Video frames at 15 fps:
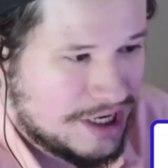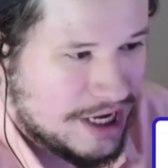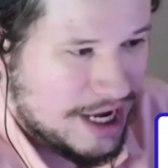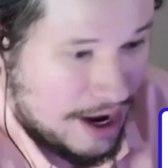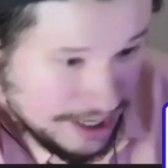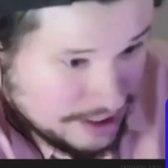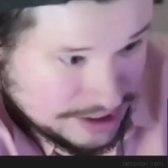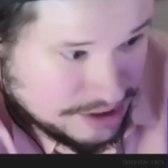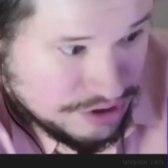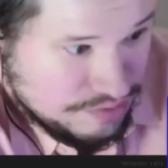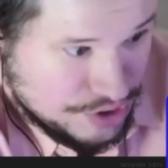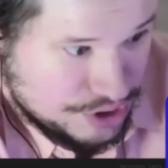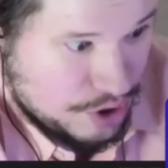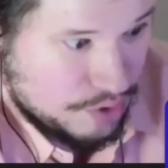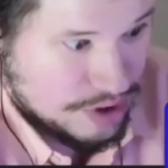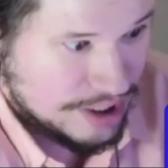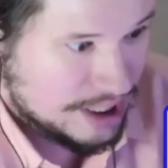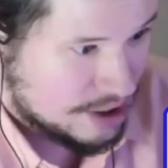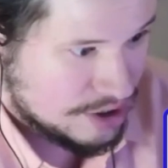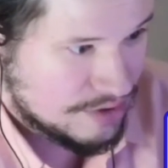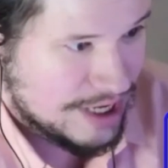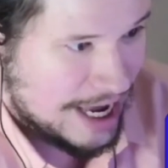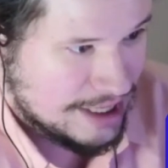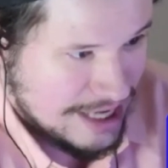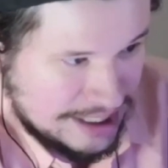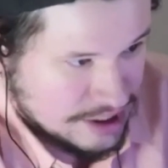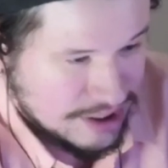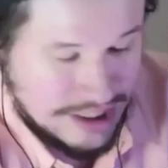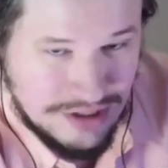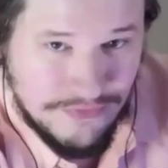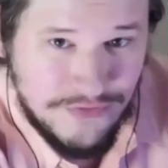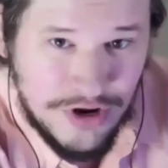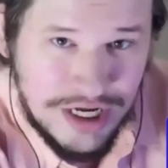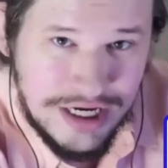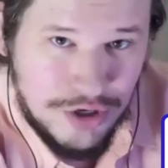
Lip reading: And you totally can do that. It's a fucking